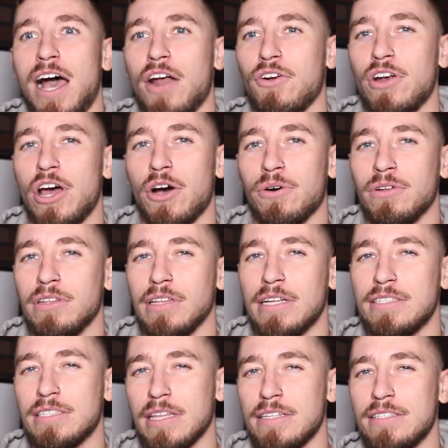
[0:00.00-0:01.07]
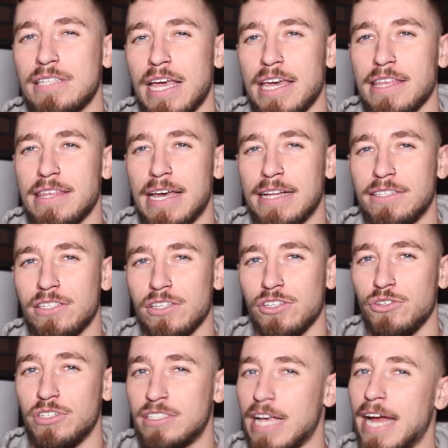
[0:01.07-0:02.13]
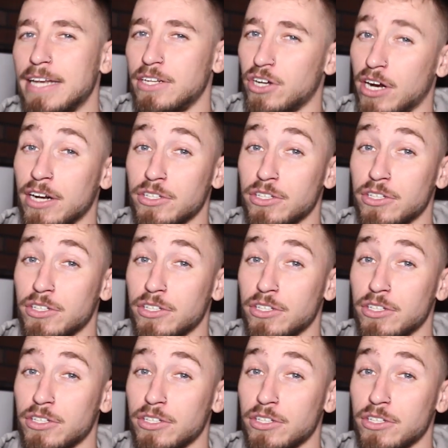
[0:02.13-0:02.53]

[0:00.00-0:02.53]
don't know, let's say that you decide you're